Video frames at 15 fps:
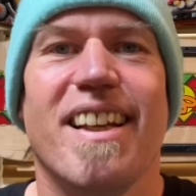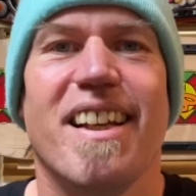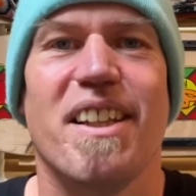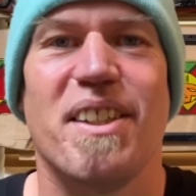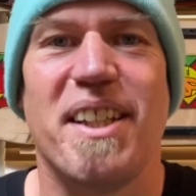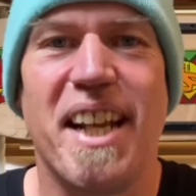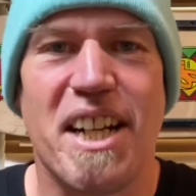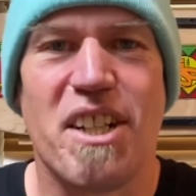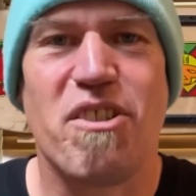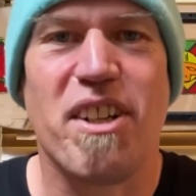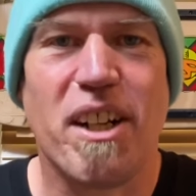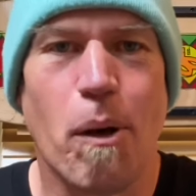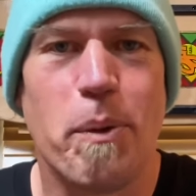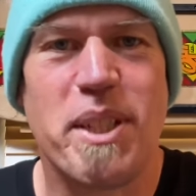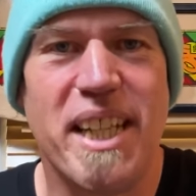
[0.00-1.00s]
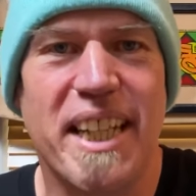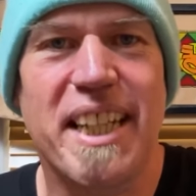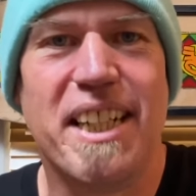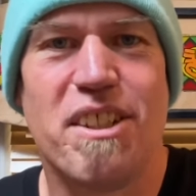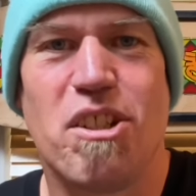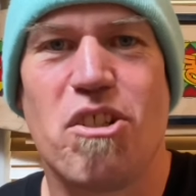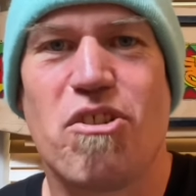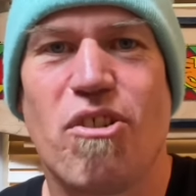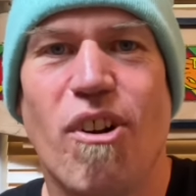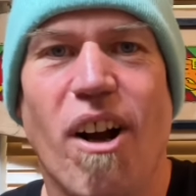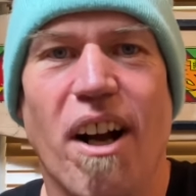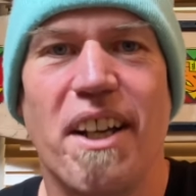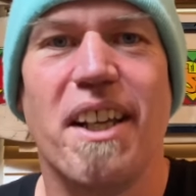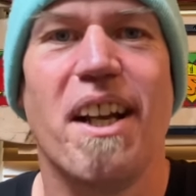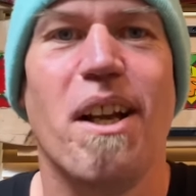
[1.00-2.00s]
The next trick I was eager to
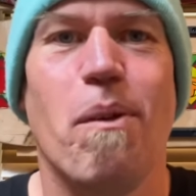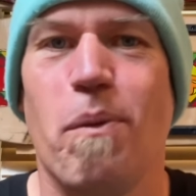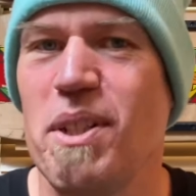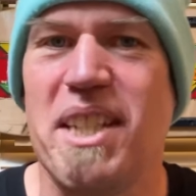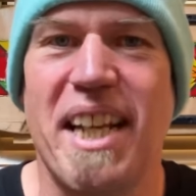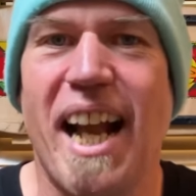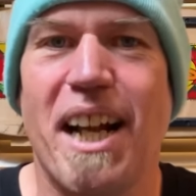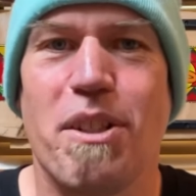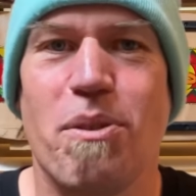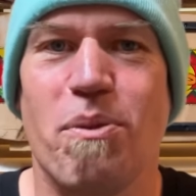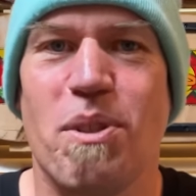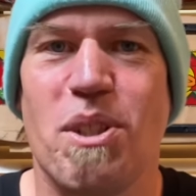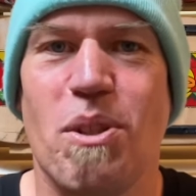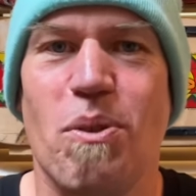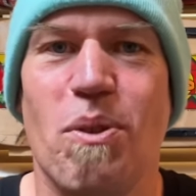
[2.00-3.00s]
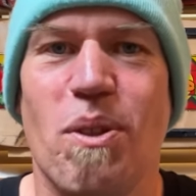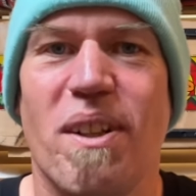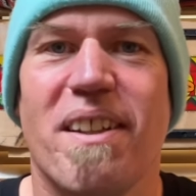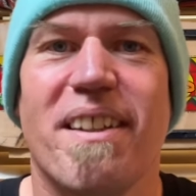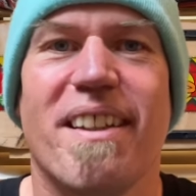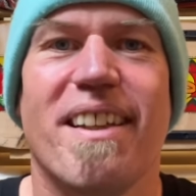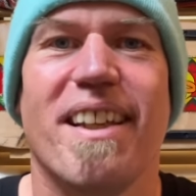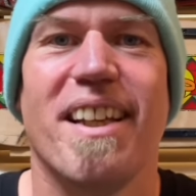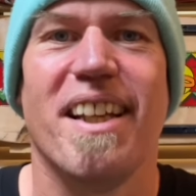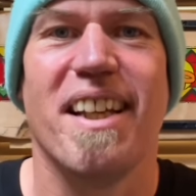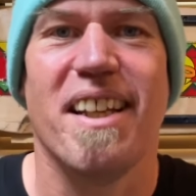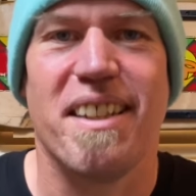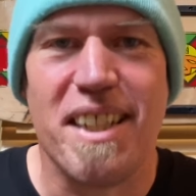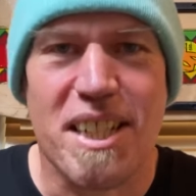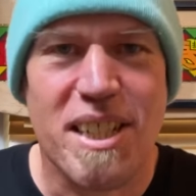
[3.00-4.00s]
try was the axle stall.
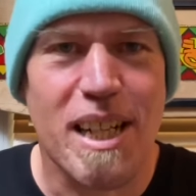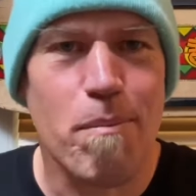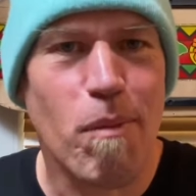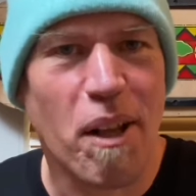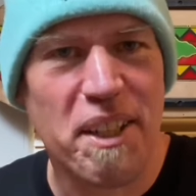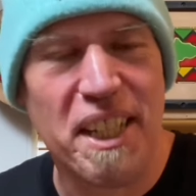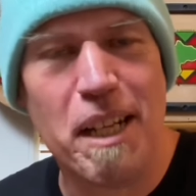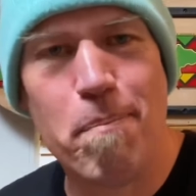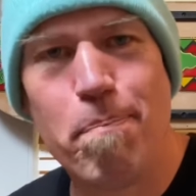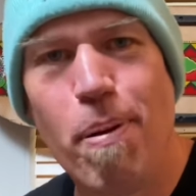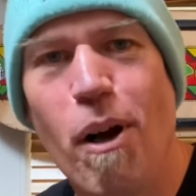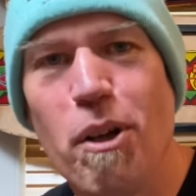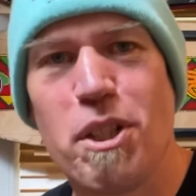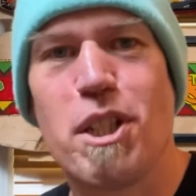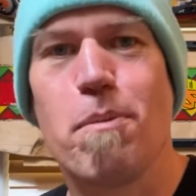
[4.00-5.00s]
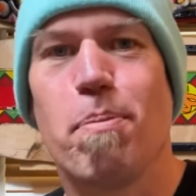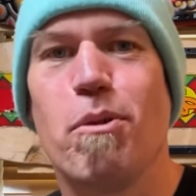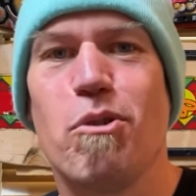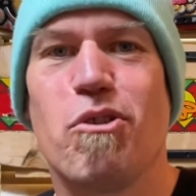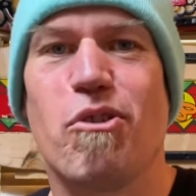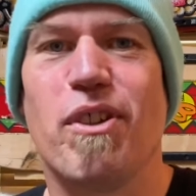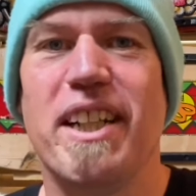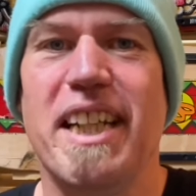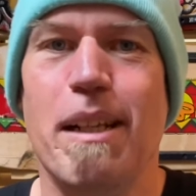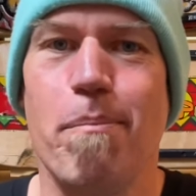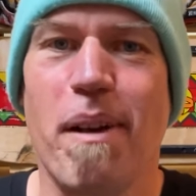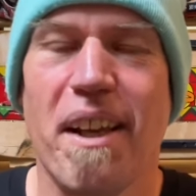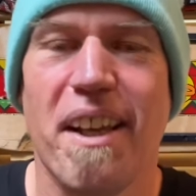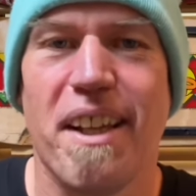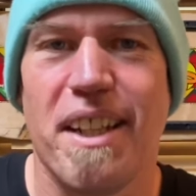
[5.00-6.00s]
This seemed like the impossible dream.
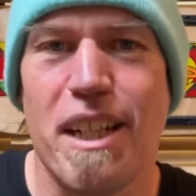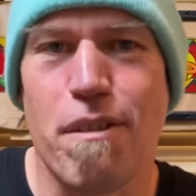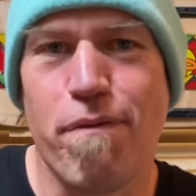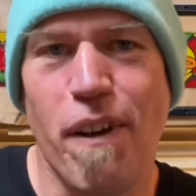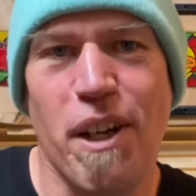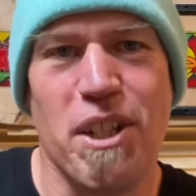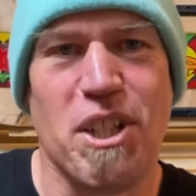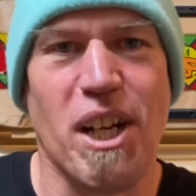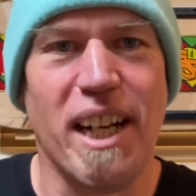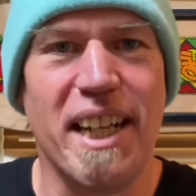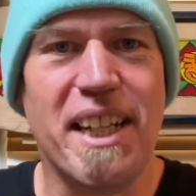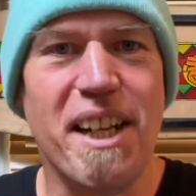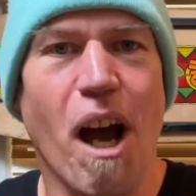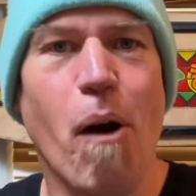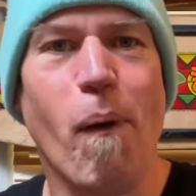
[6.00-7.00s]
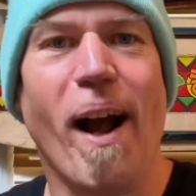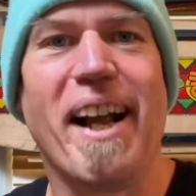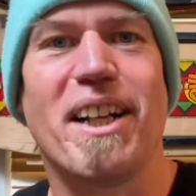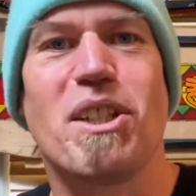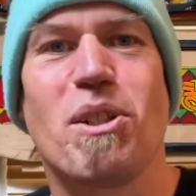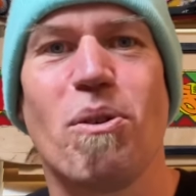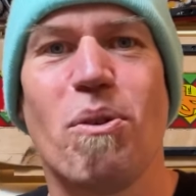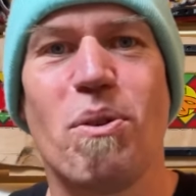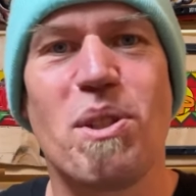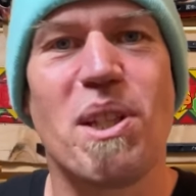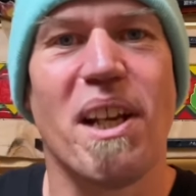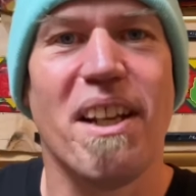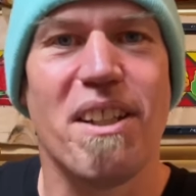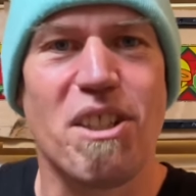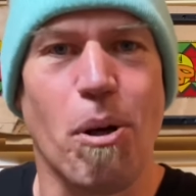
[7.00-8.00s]
There's virtually no axles
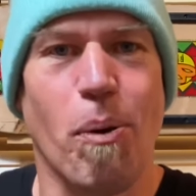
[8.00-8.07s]
to